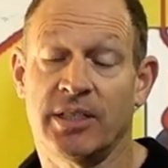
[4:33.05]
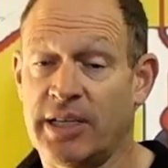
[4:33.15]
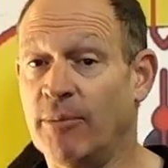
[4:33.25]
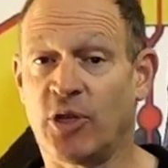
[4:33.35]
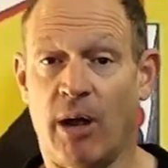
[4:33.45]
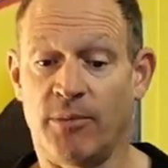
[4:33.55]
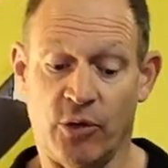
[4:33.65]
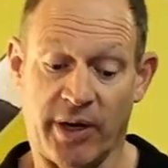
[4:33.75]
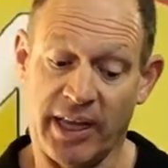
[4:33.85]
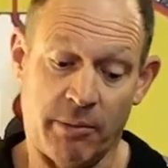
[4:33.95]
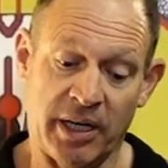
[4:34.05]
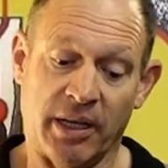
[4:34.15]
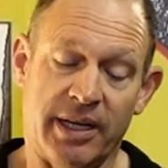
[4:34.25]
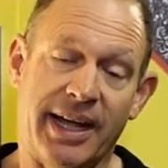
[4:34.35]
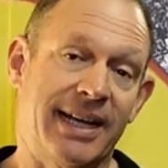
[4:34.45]
Sometimes you'll get the middle
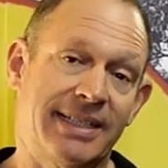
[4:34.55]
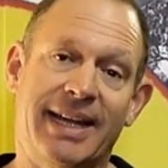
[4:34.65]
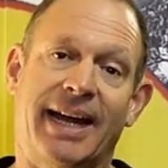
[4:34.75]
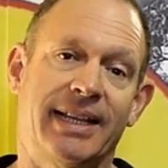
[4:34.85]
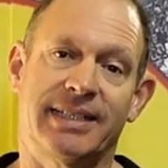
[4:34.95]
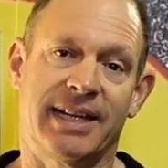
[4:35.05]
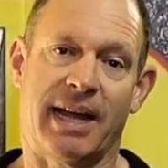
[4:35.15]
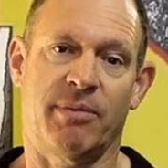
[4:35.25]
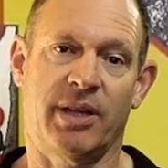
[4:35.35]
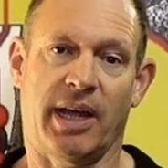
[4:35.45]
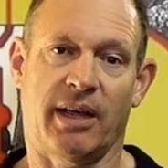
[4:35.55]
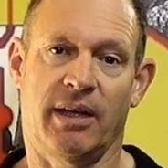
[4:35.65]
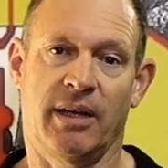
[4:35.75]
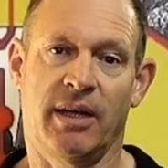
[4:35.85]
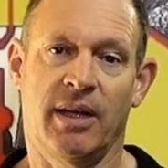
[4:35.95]
of the day exactly the same thing.
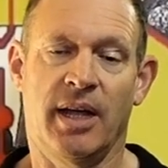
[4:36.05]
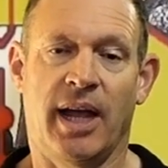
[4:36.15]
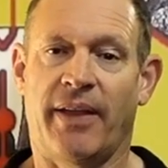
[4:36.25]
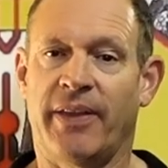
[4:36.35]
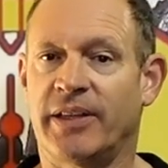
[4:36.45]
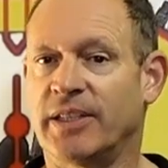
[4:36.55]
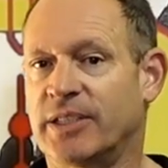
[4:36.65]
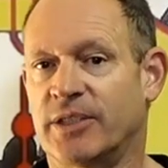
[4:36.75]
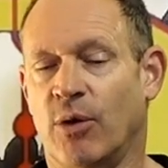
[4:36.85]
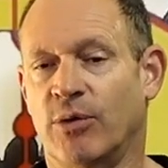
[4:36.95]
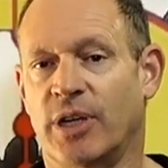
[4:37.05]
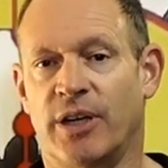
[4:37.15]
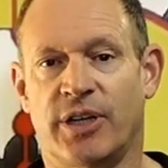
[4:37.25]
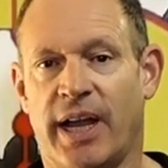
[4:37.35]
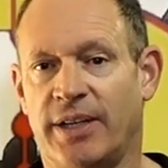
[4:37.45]
And then this is
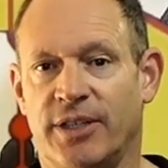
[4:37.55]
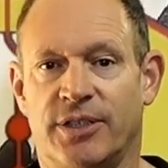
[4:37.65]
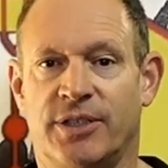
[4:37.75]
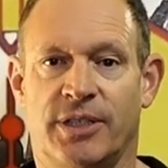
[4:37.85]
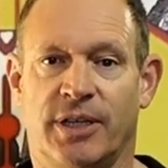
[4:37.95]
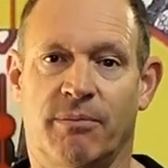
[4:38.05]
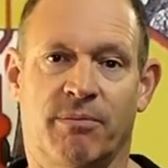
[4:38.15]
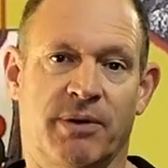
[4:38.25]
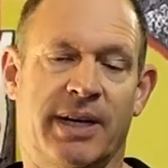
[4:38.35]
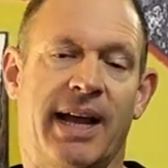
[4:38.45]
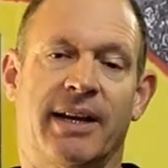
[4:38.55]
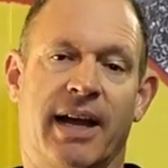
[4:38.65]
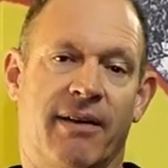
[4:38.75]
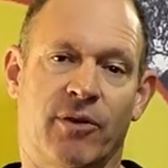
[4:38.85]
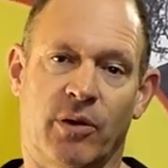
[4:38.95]
also changes to cloud
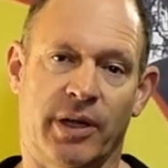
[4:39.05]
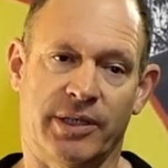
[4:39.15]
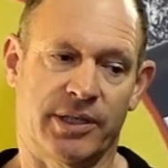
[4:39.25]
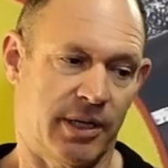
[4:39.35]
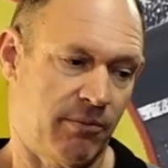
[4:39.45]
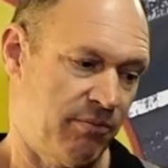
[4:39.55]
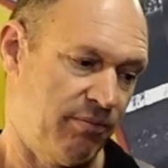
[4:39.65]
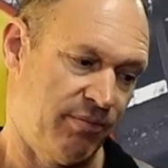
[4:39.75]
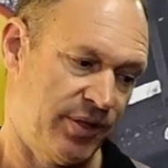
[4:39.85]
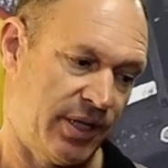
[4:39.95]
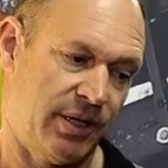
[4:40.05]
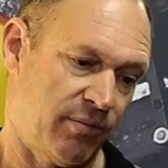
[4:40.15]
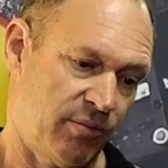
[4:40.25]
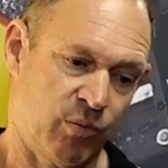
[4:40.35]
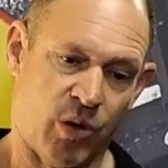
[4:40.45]
cover and to to
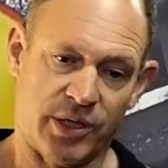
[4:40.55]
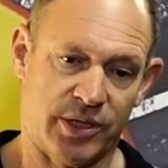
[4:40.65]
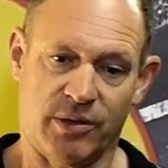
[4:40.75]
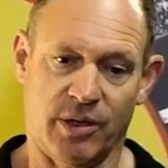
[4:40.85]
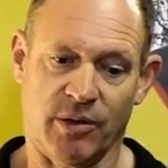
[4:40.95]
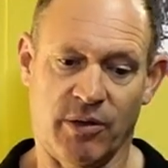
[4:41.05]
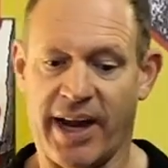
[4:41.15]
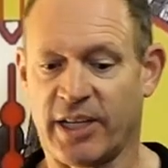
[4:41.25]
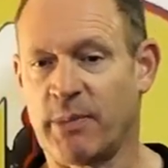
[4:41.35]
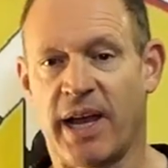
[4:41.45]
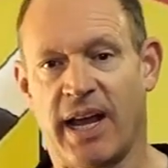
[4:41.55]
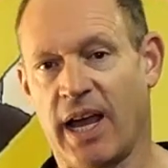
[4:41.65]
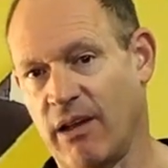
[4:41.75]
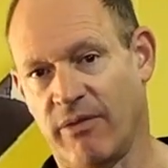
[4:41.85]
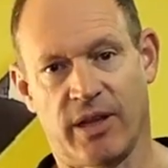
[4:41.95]
what's the ground's made
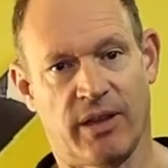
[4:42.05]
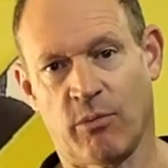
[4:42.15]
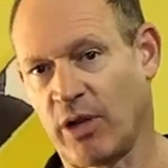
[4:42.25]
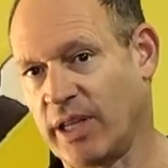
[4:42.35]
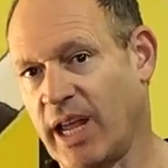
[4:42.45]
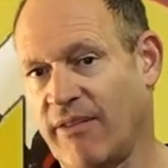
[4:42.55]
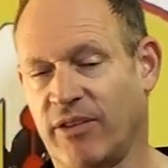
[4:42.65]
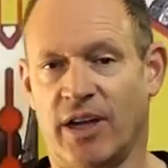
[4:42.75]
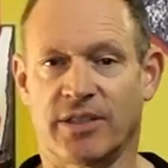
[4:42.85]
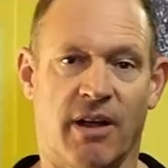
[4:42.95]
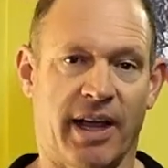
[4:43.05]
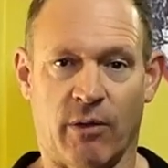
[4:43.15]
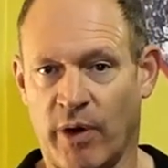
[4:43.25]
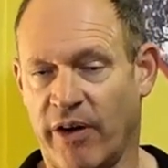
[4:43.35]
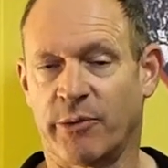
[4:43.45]
out of and what the airflow is like
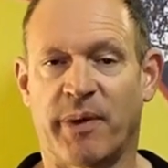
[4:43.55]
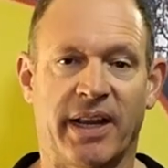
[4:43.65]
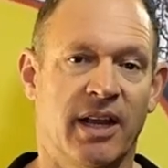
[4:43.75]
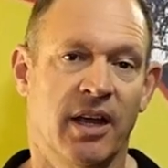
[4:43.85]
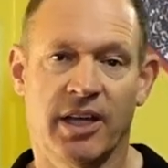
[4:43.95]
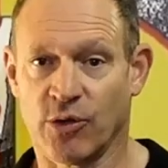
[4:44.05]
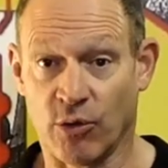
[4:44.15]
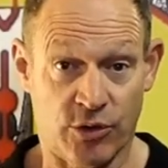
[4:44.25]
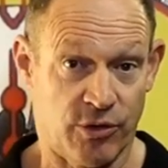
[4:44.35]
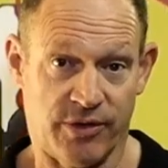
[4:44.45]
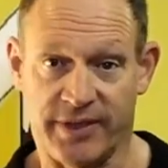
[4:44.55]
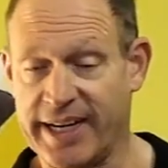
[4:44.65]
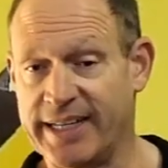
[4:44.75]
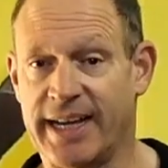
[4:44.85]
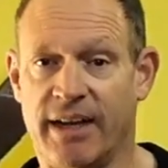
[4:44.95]
and where it's been. There's all sorts of
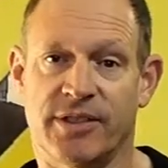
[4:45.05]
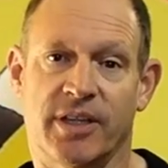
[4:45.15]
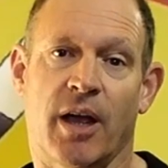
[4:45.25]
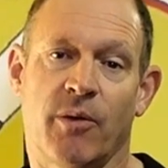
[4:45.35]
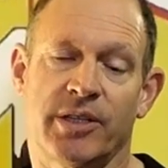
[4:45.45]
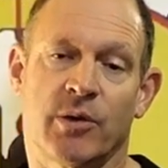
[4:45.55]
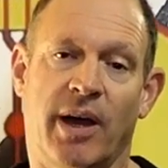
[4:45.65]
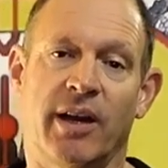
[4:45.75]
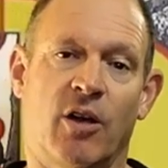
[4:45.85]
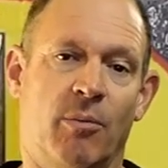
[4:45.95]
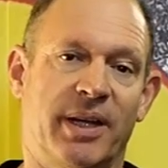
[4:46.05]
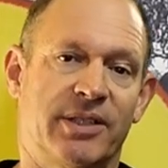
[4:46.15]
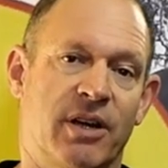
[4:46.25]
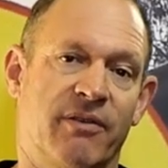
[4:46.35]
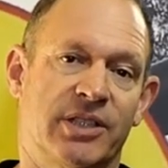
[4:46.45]
details that go. It's quite a
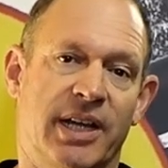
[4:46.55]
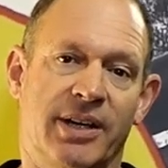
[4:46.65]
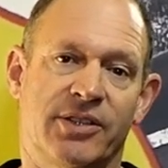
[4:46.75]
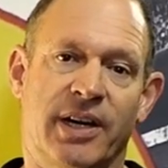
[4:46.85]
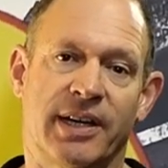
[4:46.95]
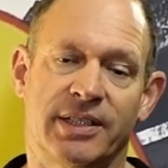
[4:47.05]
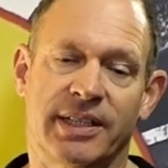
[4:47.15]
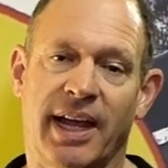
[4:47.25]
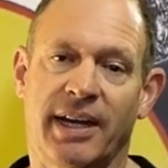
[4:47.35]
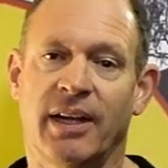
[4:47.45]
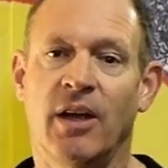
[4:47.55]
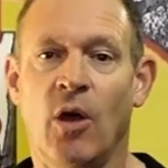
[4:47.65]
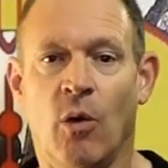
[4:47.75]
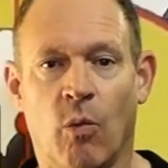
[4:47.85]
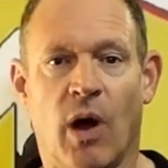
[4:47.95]
complex conversation, understanding
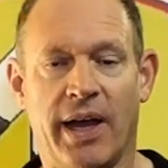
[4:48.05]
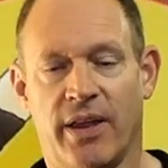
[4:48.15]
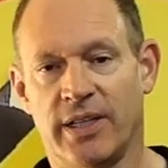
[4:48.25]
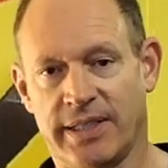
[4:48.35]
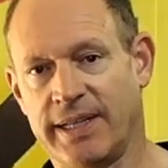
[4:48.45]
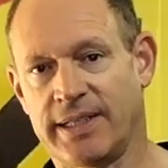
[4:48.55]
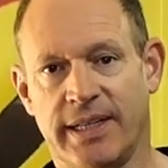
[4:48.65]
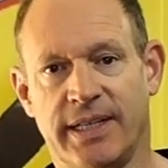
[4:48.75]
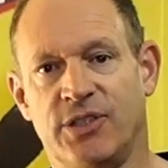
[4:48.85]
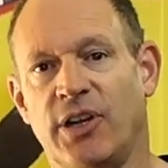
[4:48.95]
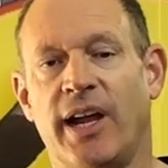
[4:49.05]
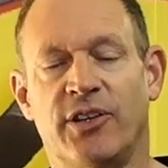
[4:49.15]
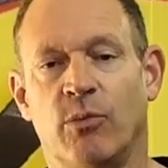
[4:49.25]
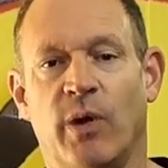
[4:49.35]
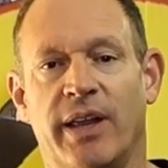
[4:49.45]
why those densities
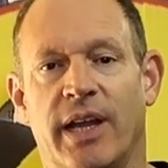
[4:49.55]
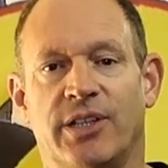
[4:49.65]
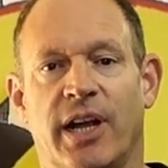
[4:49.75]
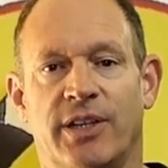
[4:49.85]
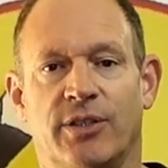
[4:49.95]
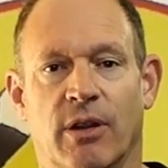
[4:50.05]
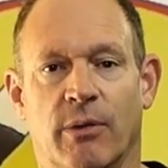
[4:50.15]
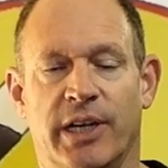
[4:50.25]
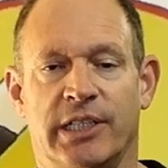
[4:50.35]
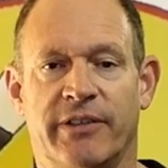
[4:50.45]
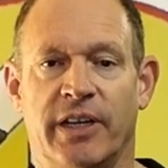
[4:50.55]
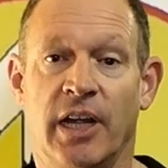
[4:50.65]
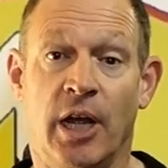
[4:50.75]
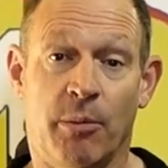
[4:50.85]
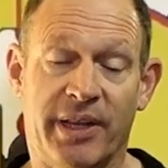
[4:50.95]
change and where they change and all the rest of it.
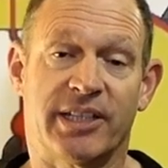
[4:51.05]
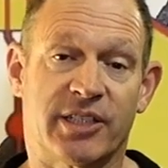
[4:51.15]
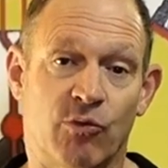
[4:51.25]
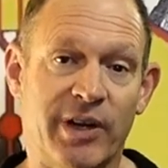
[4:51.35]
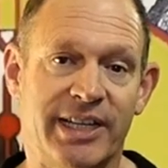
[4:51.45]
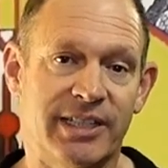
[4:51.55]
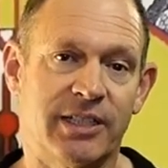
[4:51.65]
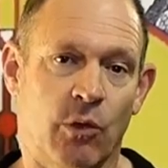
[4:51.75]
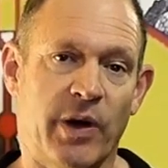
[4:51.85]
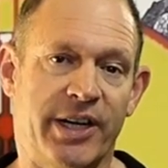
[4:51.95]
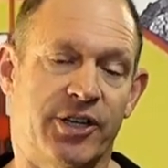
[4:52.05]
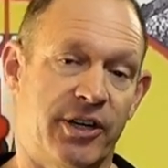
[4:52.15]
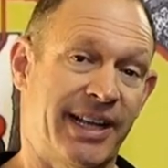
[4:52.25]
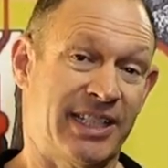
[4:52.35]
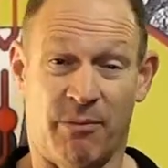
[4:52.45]
But that's the reason that we
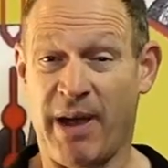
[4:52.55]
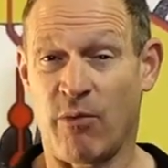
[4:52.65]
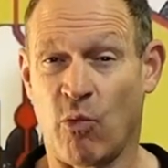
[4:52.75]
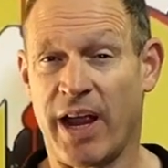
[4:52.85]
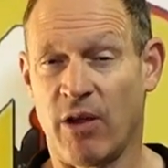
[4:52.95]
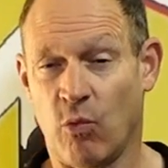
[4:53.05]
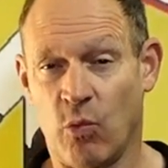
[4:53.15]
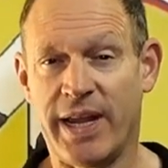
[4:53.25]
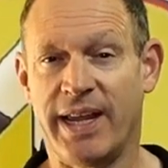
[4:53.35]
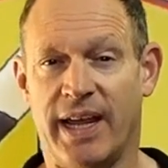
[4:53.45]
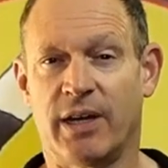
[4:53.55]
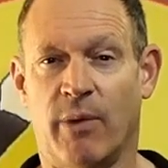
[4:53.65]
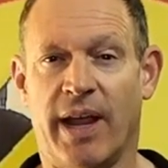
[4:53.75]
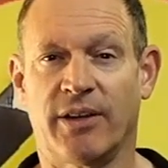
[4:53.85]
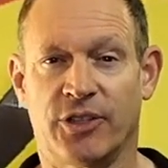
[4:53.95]
shoot, and that's the main way we get
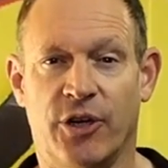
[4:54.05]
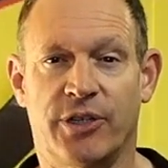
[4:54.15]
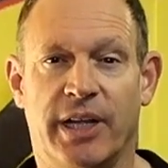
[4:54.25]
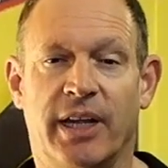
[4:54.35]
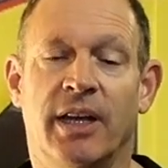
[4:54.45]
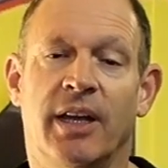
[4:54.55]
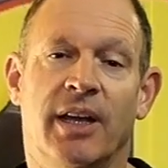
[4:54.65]
around shooting.